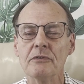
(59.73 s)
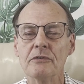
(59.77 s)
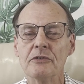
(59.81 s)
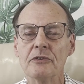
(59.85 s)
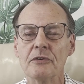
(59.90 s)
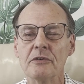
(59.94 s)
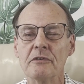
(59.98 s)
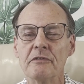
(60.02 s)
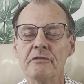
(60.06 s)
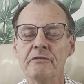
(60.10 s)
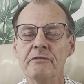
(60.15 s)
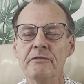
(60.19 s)

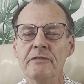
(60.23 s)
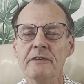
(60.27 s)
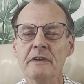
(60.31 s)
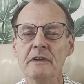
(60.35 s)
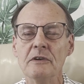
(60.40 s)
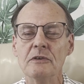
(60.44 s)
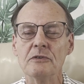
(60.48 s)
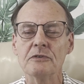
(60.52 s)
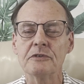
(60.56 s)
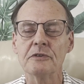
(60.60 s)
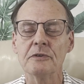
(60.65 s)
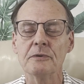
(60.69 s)
sort of
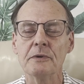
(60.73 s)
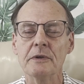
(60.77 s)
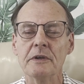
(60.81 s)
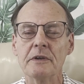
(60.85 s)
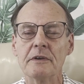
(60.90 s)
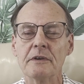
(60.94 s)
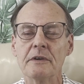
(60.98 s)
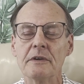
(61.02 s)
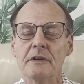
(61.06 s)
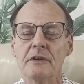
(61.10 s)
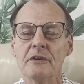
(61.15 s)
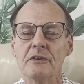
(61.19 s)
feel to
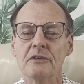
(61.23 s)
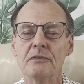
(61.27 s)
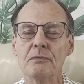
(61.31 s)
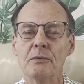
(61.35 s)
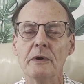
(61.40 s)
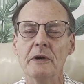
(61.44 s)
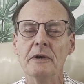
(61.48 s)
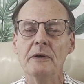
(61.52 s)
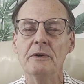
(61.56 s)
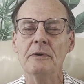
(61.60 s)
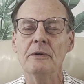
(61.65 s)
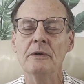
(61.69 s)
it as
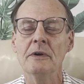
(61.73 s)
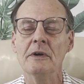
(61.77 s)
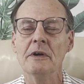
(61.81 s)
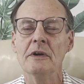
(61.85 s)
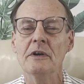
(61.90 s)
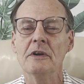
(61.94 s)
well.